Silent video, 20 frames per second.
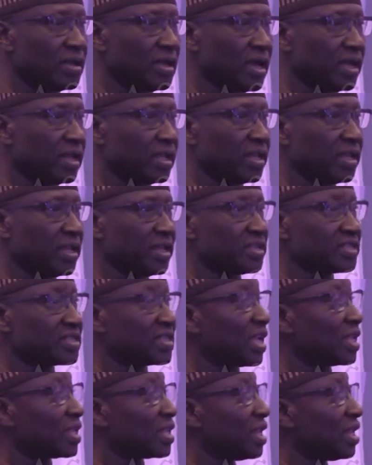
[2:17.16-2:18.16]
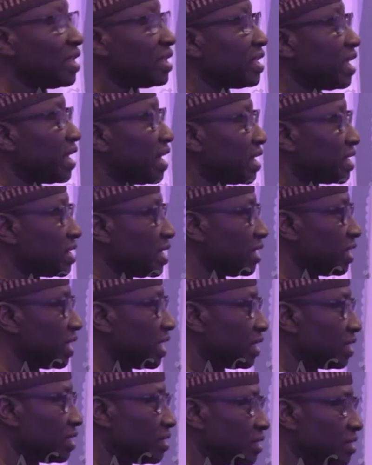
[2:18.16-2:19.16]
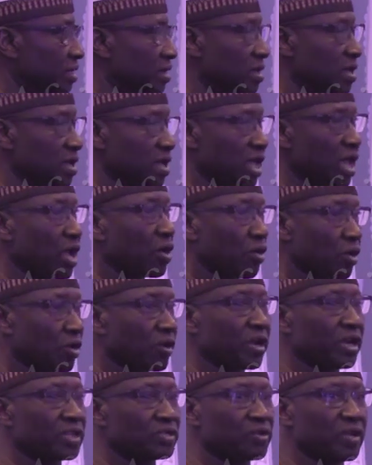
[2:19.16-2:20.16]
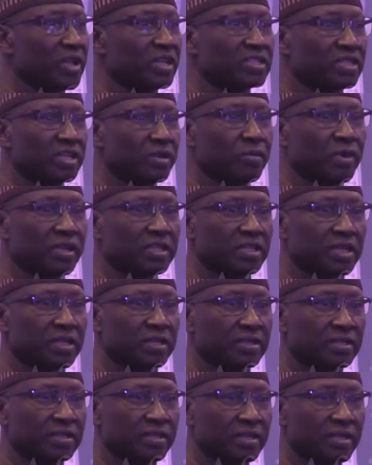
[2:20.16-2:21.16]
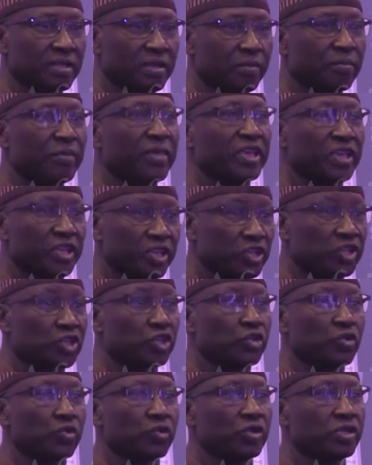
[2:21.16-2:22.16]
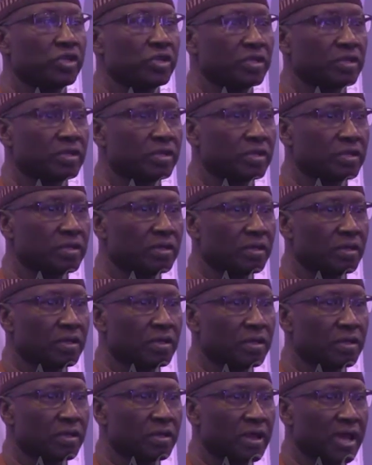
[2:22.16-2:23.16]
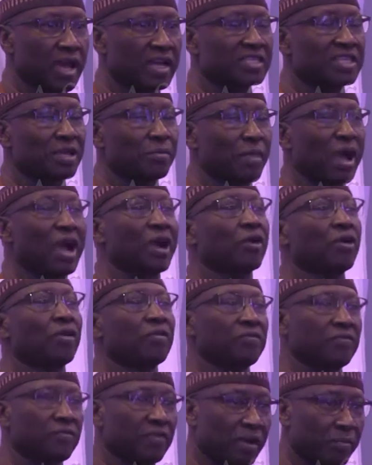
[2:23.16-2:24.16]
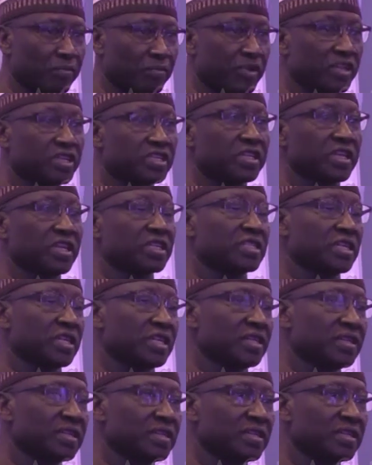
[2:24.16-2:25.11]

And he instantly directed that a congratulatory message be issued as a mark of appreciation